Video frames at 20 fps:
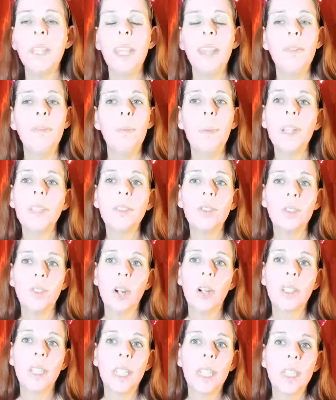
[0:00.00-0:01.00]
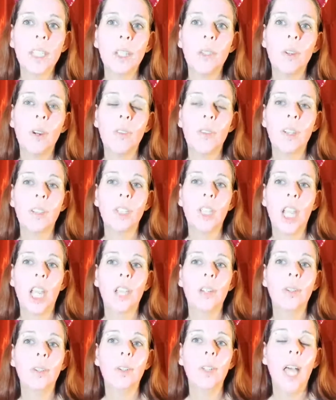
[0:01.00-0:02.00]
they've been struggling to grow their
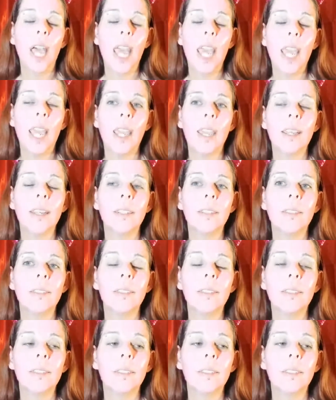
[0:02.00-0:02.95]
channel, and